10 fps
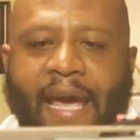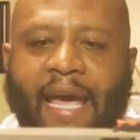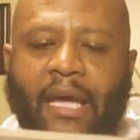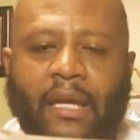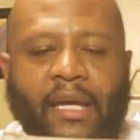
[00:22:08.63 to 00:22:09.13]

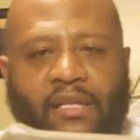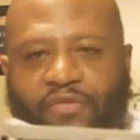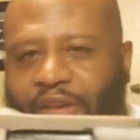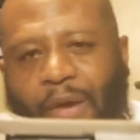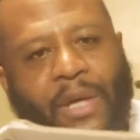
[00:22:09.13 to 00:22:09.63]
and it
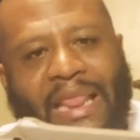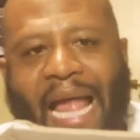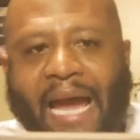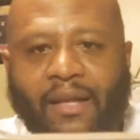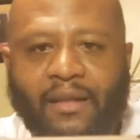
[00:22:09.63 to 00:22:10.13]
is very
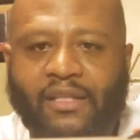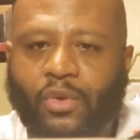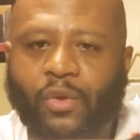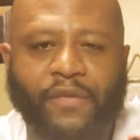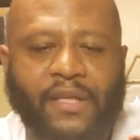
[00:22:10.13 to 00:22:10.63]
light. This
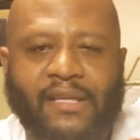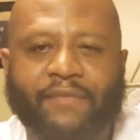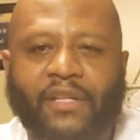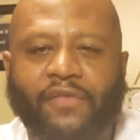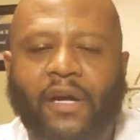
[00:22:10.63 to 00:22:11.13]

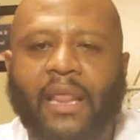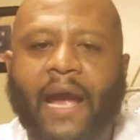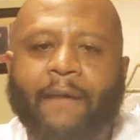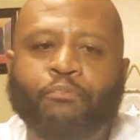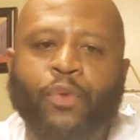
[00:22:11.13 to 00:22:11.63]
357 is very
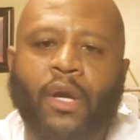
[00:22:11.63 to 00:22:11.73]
light.